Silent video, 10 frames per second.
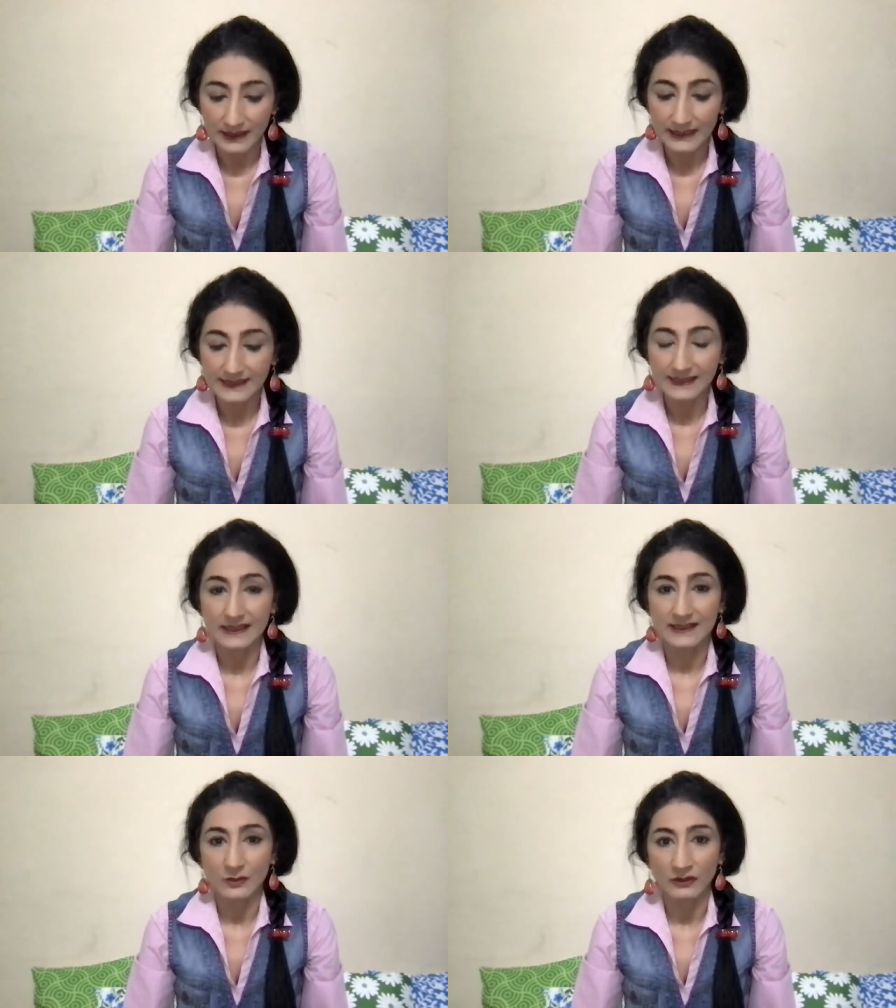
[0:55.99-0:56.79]

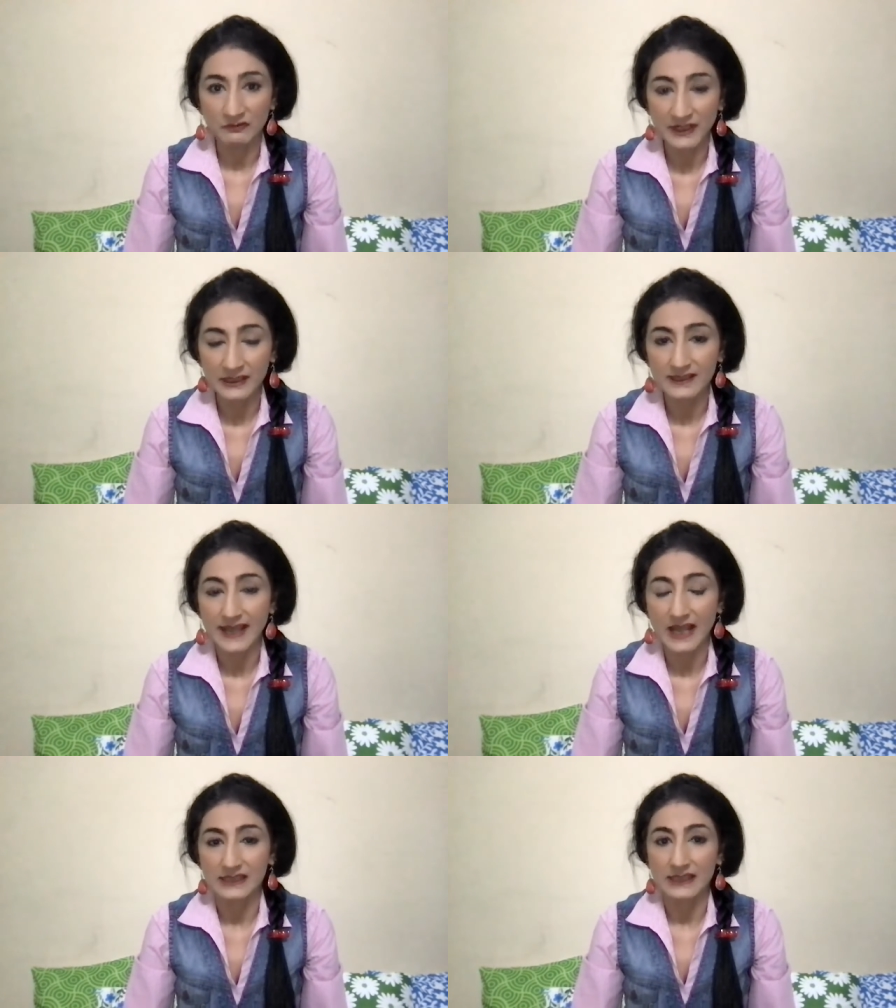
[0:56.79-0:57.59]
It's a conflict
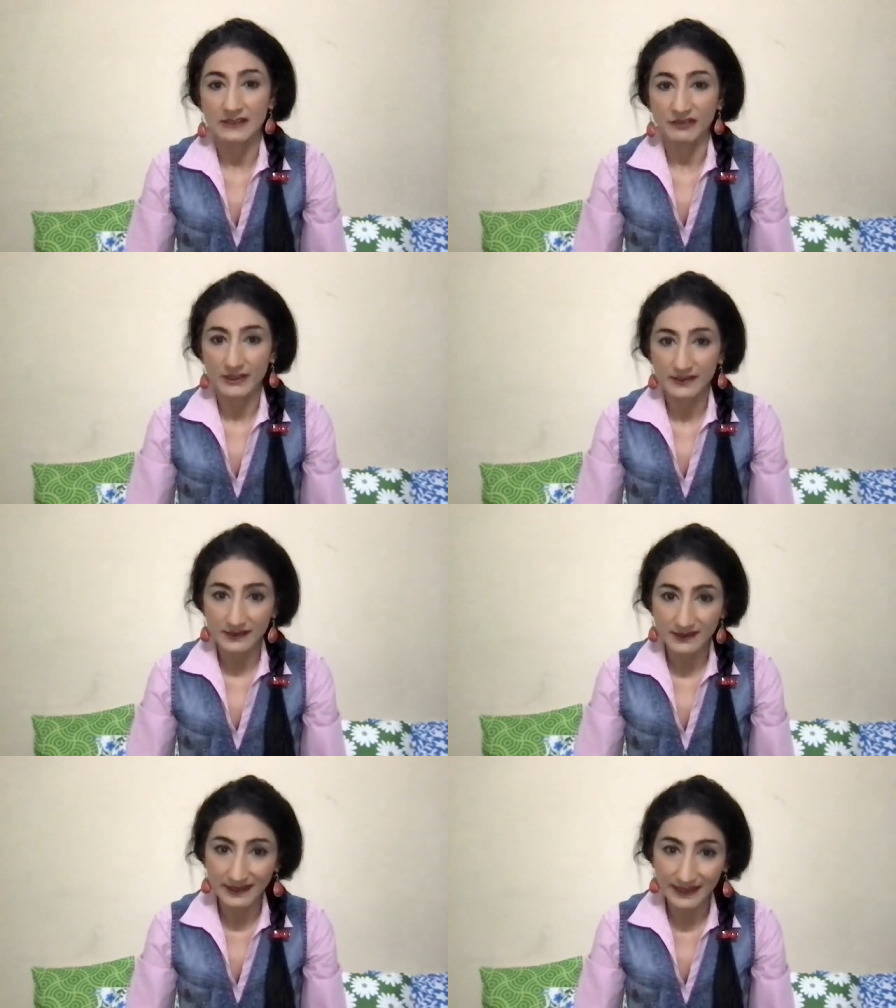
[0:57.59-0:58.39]
that is fast
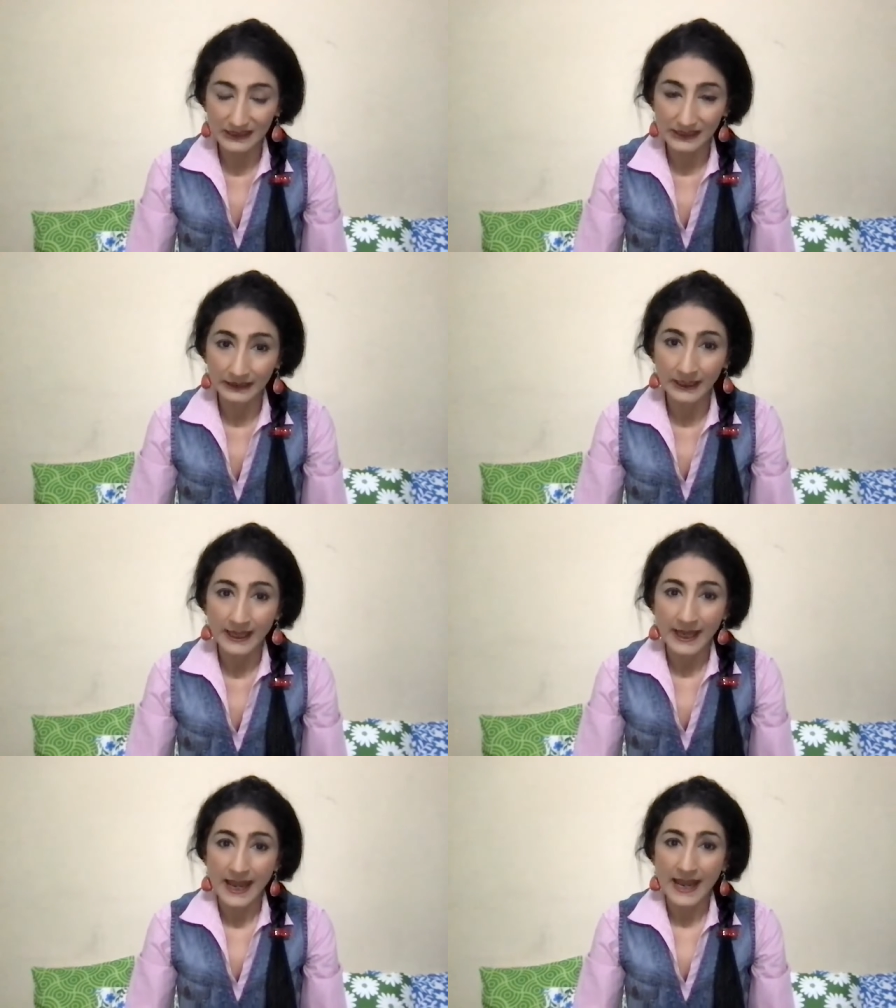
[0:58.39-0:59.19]
escalating,
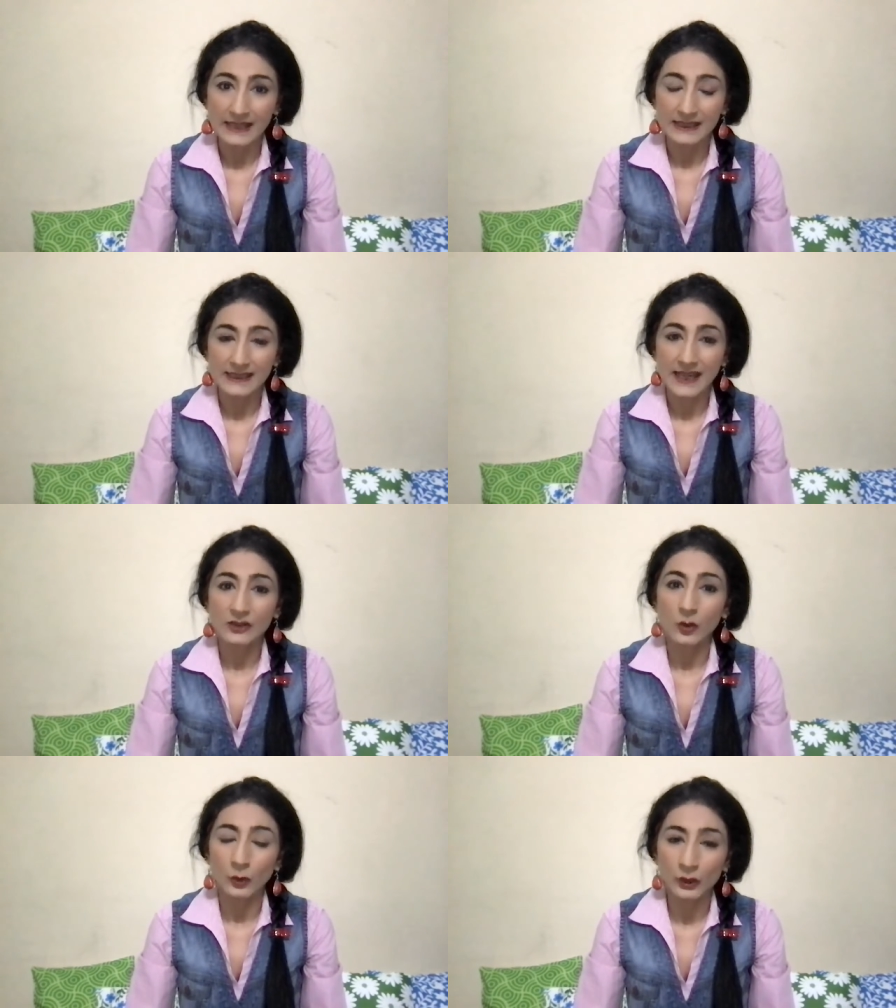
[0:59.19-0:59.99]
and it
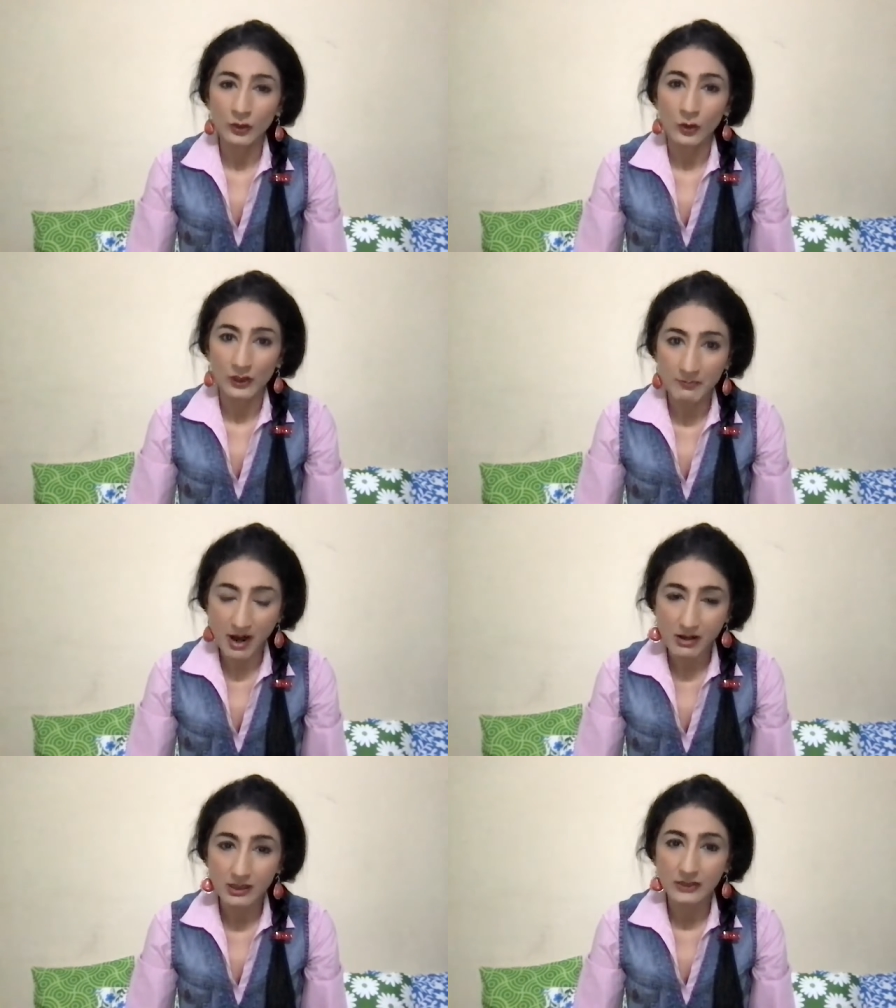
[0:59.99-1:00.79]
has all the
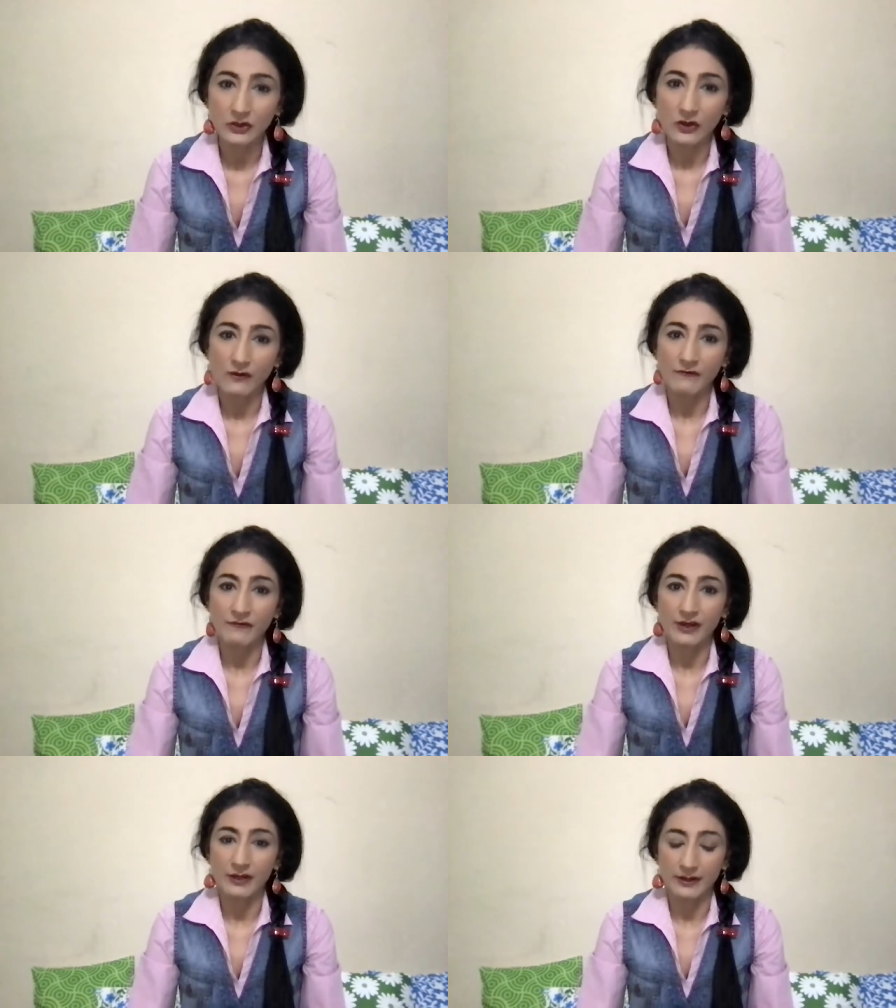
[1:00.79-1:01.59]
hallmarks of
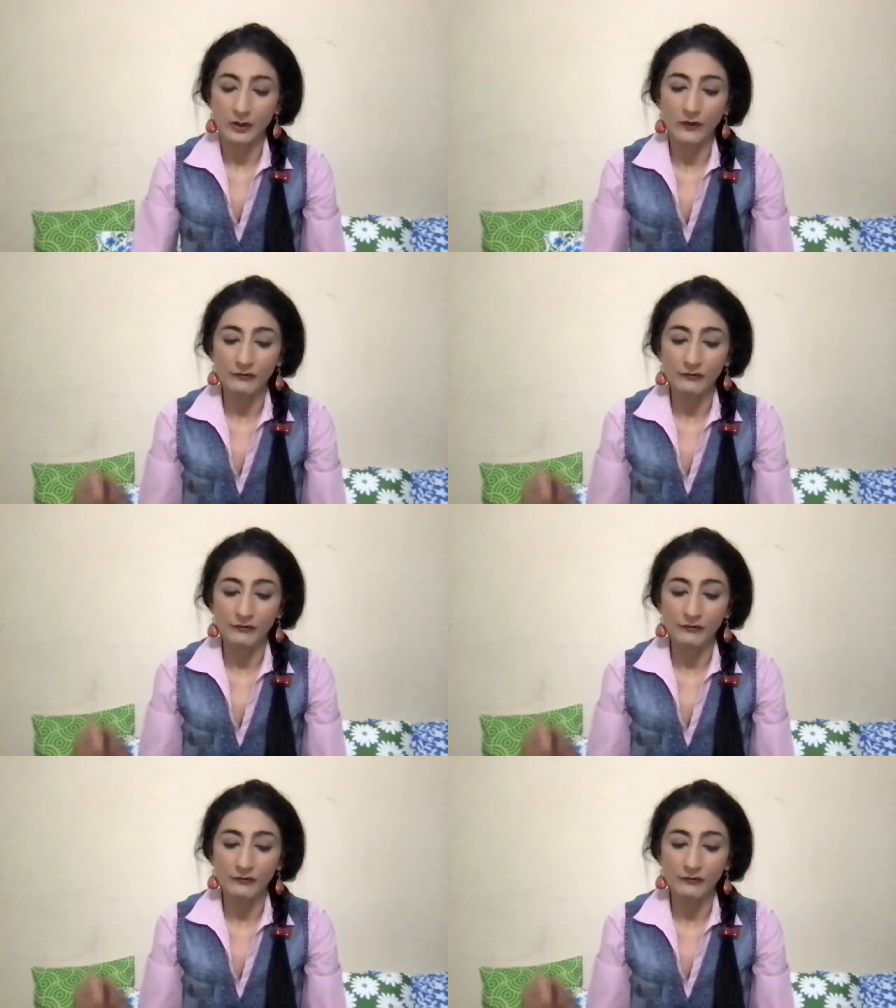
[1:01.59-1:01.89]
a